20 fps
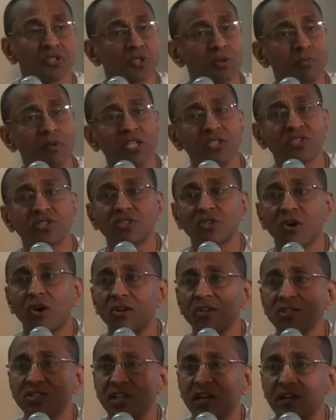so many
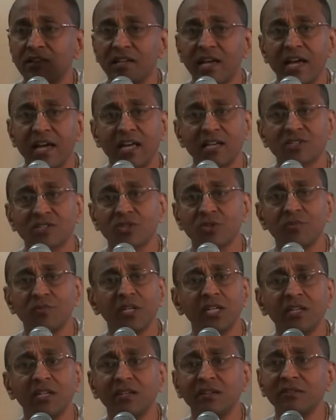stalls are there, so
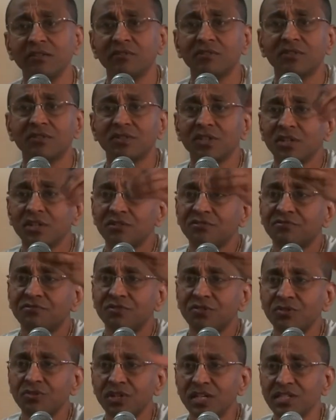many
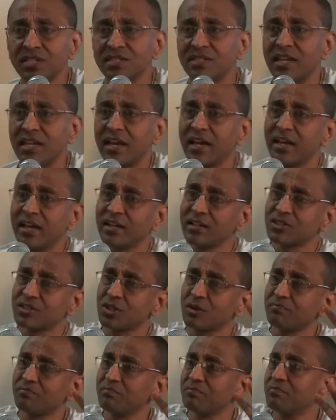food is there,
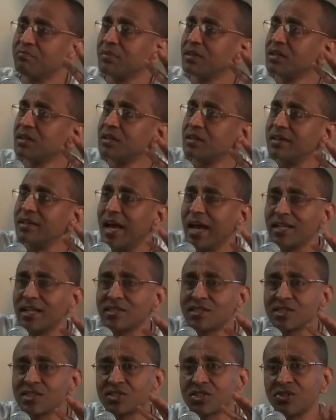some
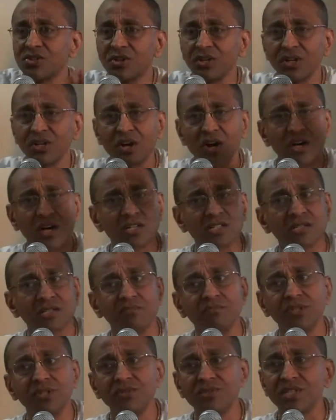dance is going on,
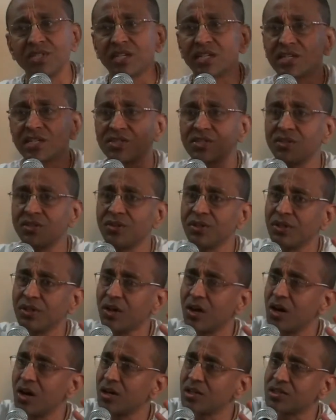some music is going
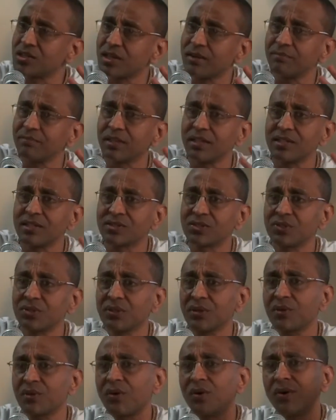on, something is
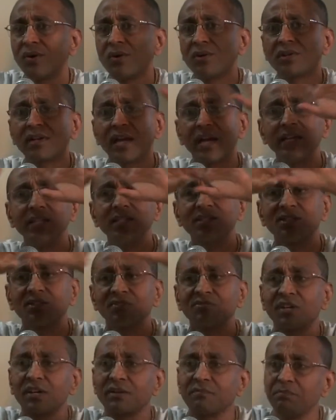going on, all kinds
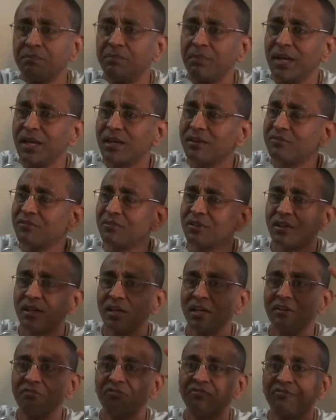of a big
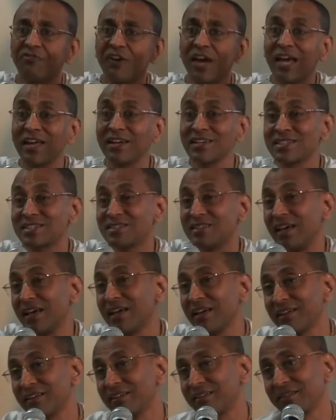fair is
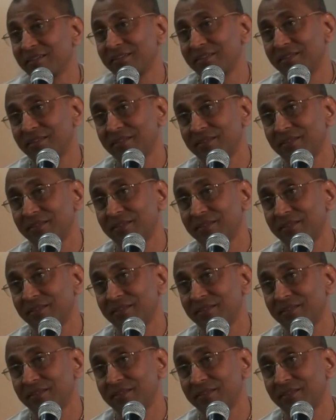there.